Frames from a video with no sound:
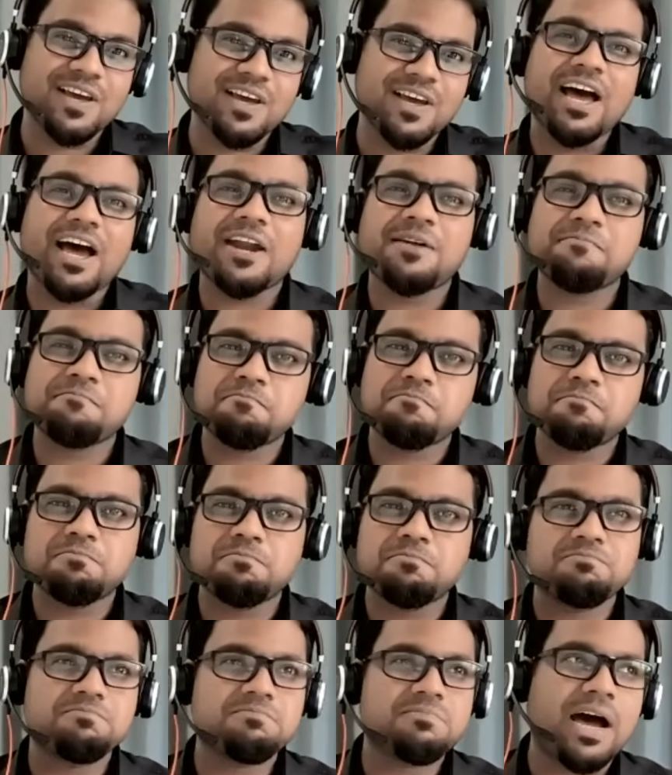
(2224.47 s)
And
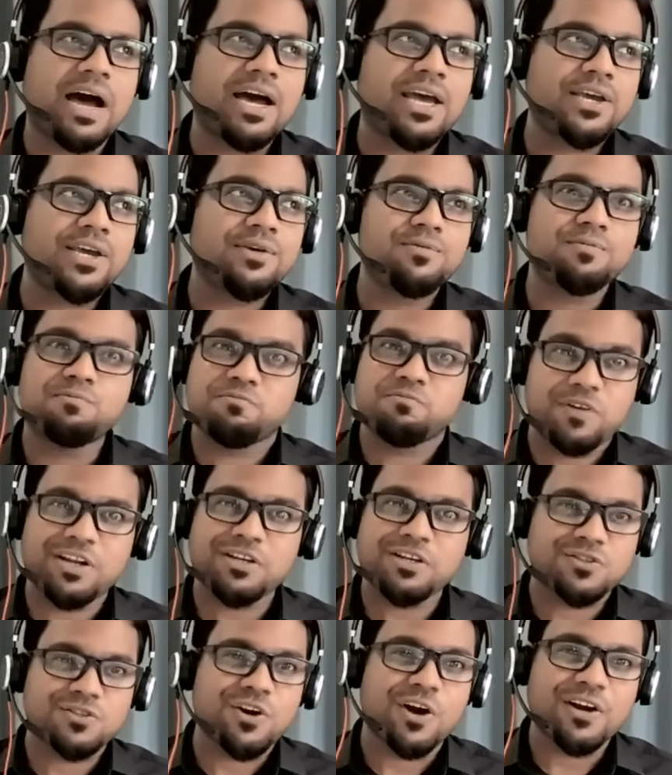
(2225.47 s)
I very
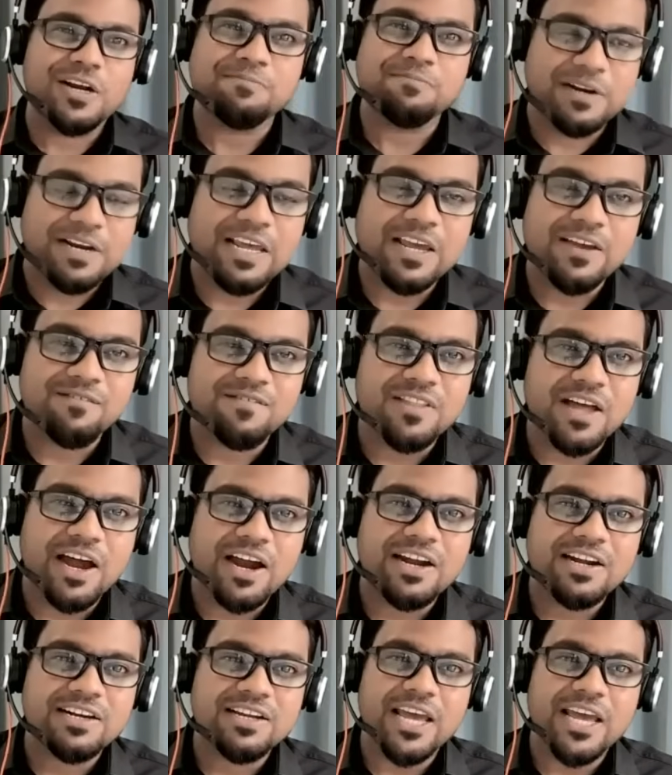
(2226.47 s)
strongly believe
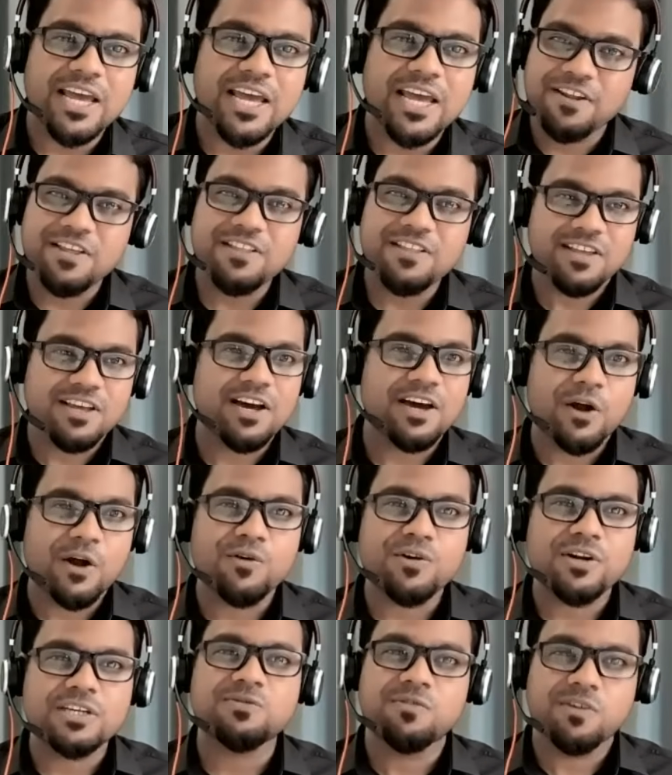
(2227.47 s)
that everything
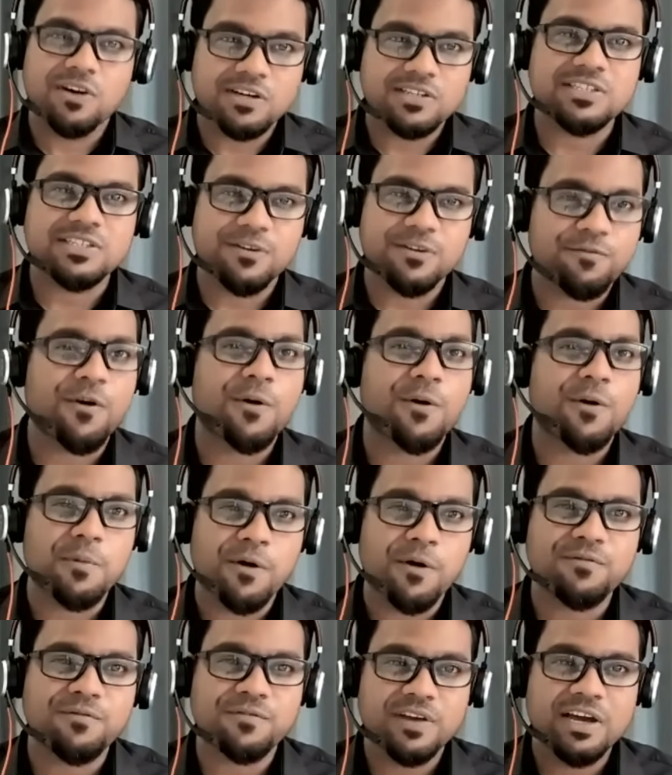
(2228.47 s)
around us works in the form
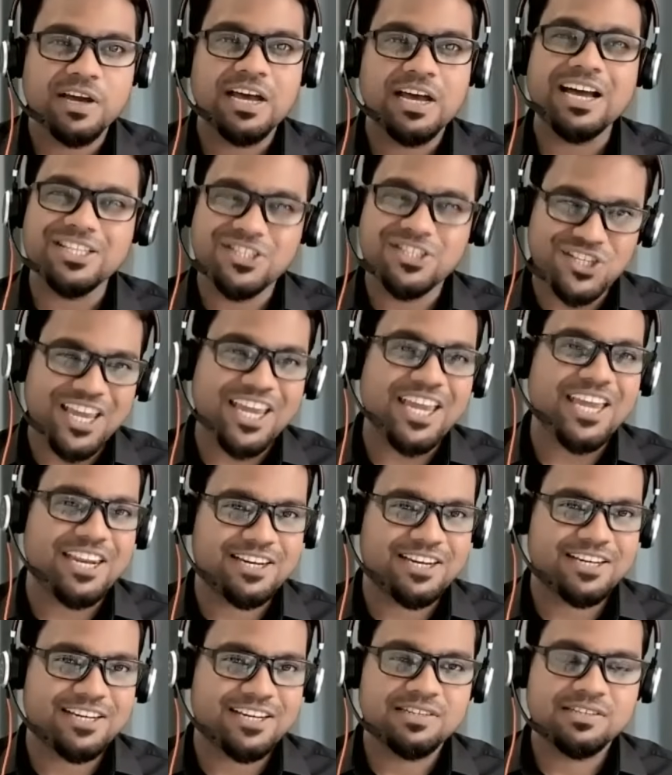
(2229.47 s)
of a
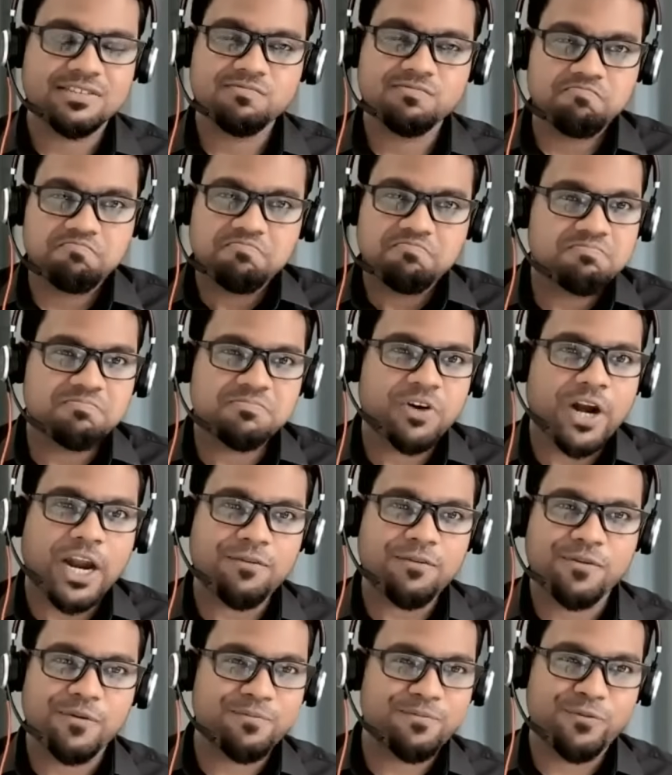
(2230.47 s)
chain, right
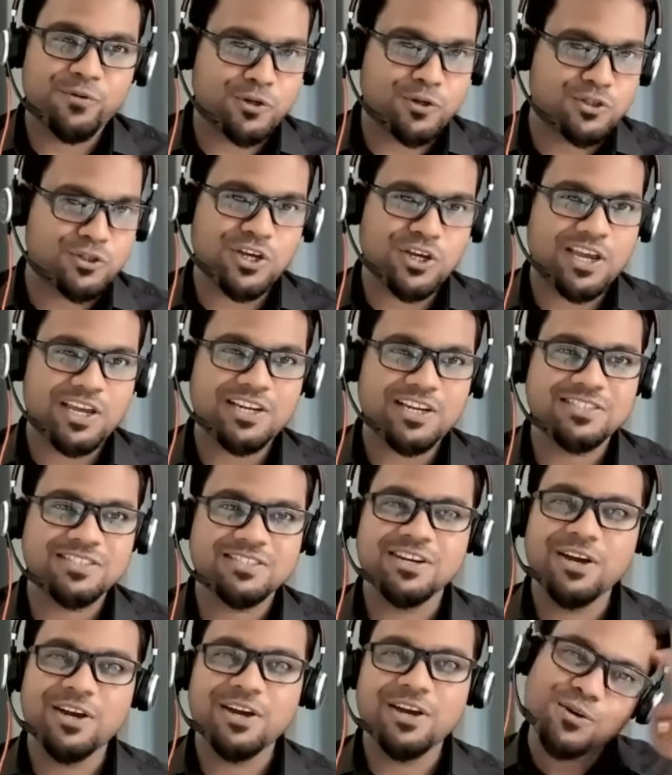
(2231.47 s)
from food chain
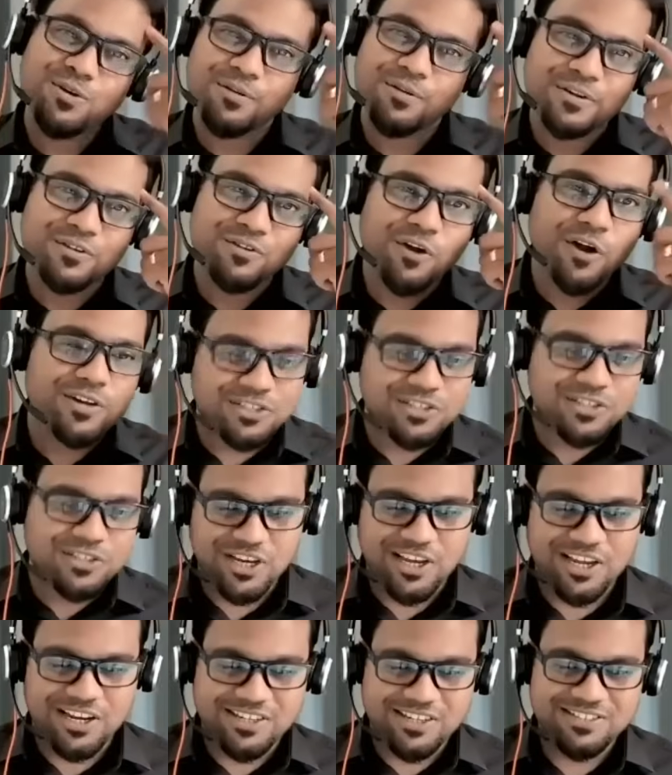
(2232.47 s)
to our thoughts
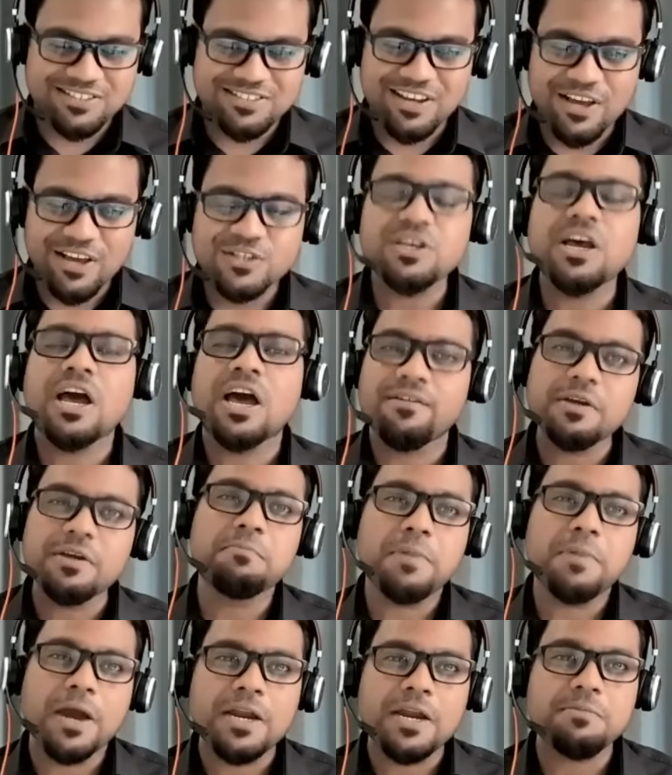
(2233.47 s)
chain. So
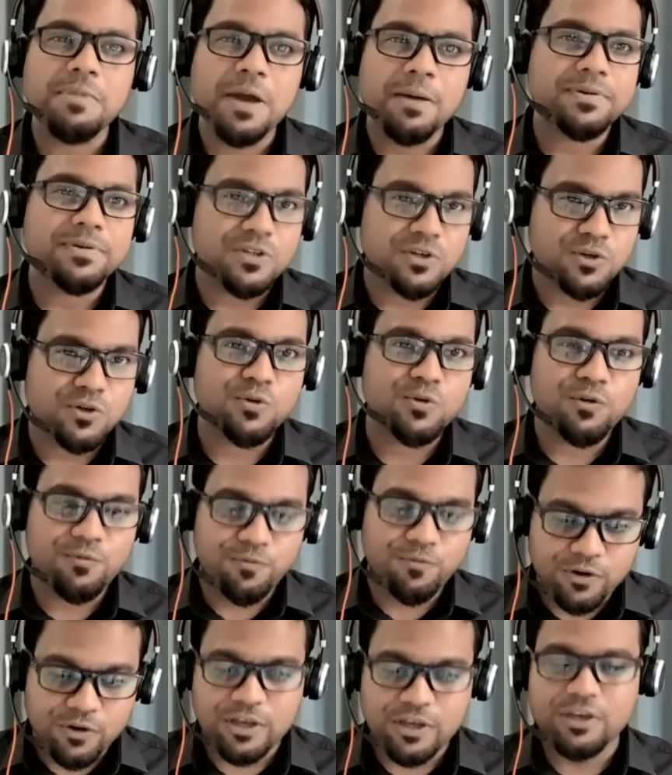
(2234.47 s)
having mind map as a tool
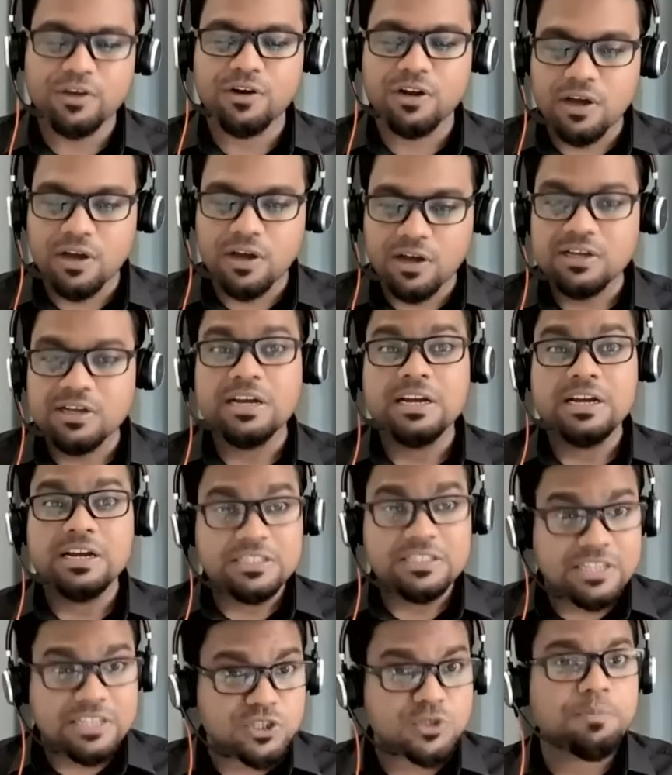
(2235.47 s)
for regular
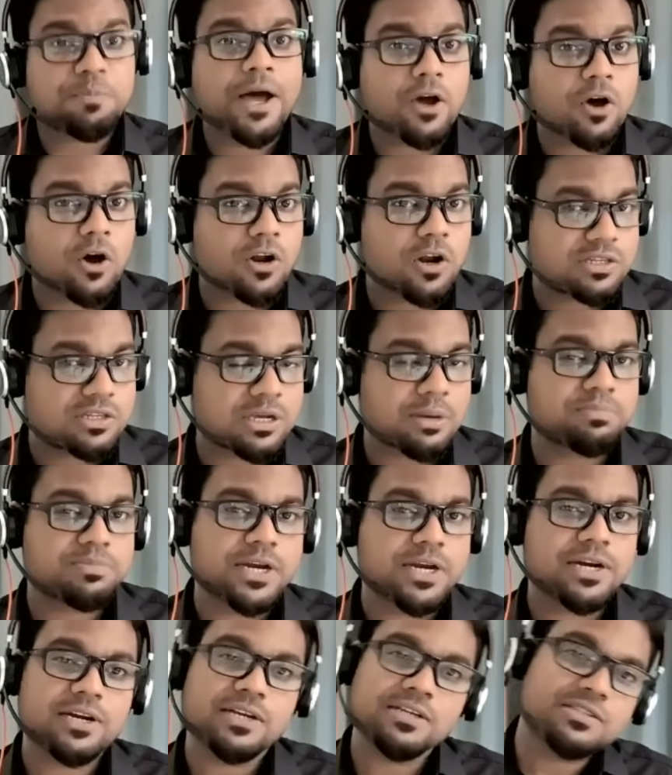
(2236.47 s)
touch back on our
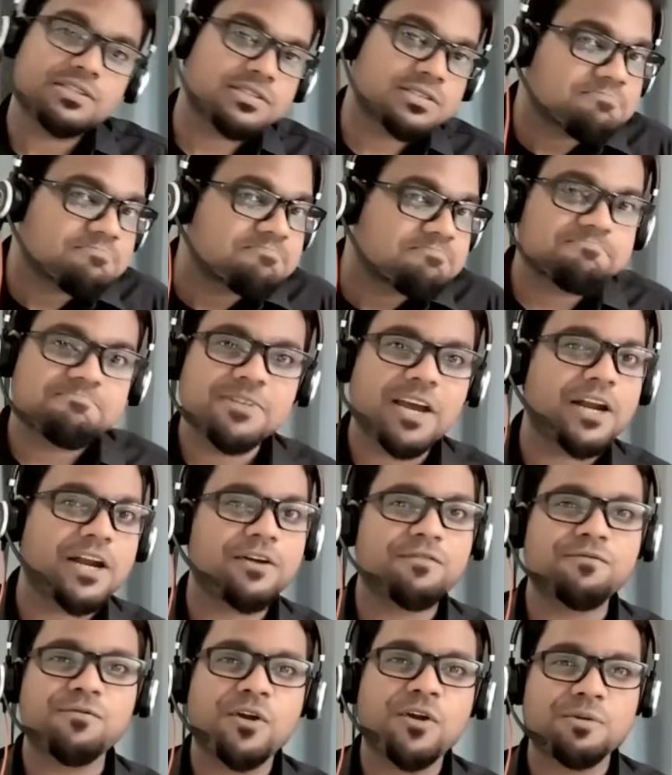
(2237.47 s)
subject is kind
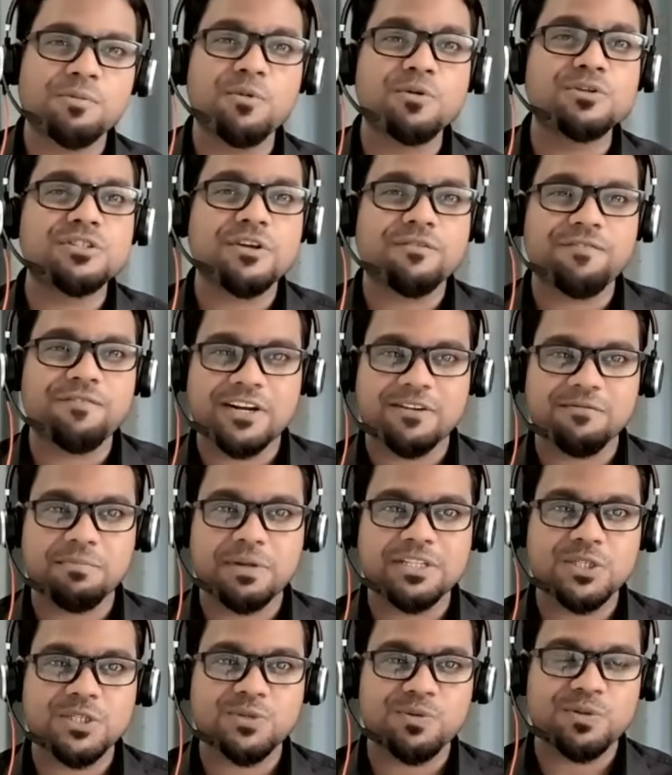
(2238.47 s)
of one of the most effective
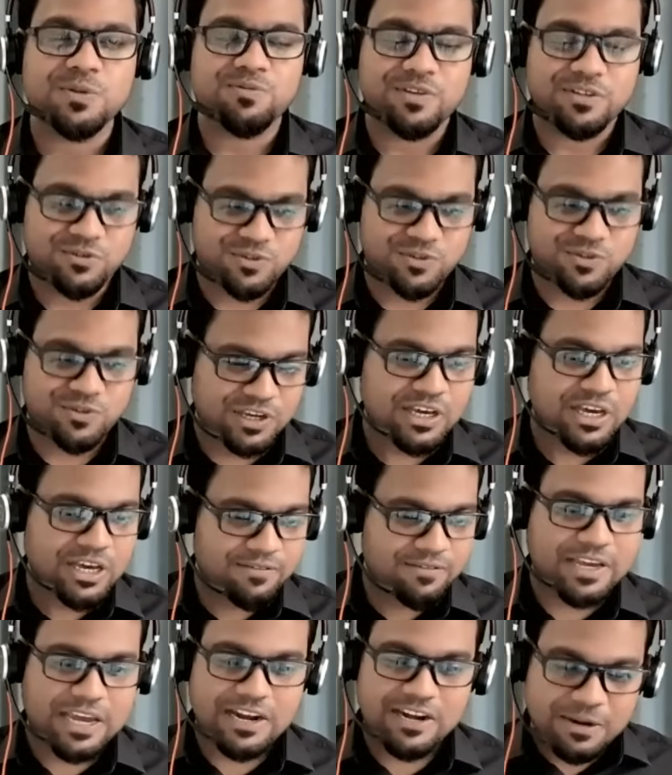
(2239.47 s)
methods with which we
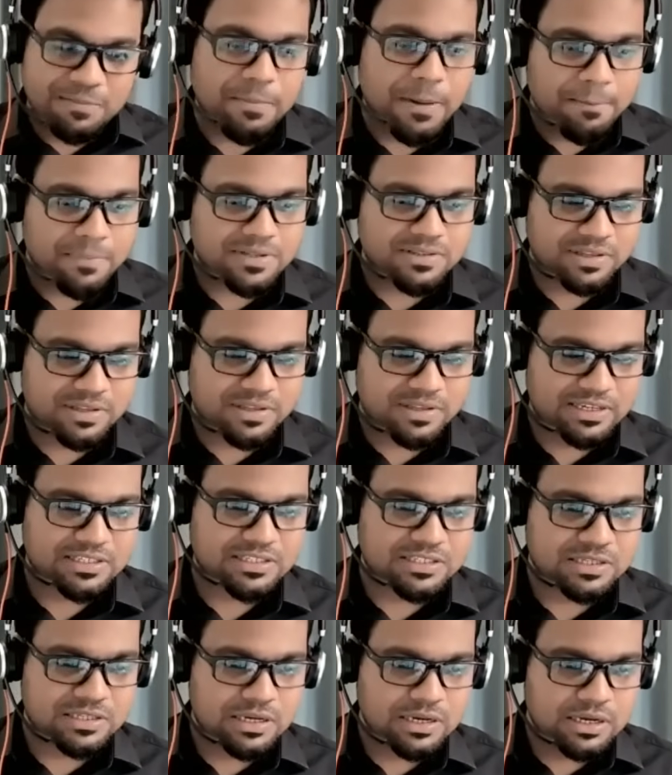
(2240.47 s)
can remember
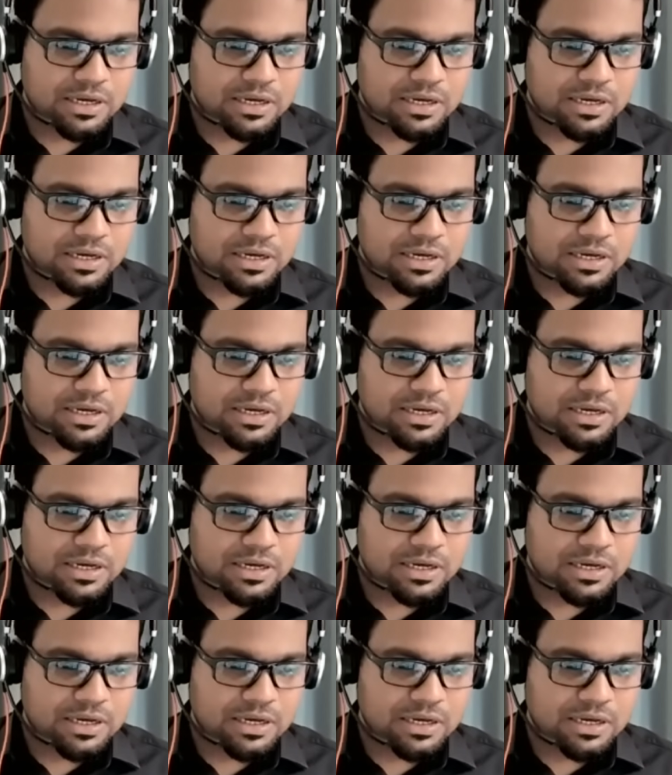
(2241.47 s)
things.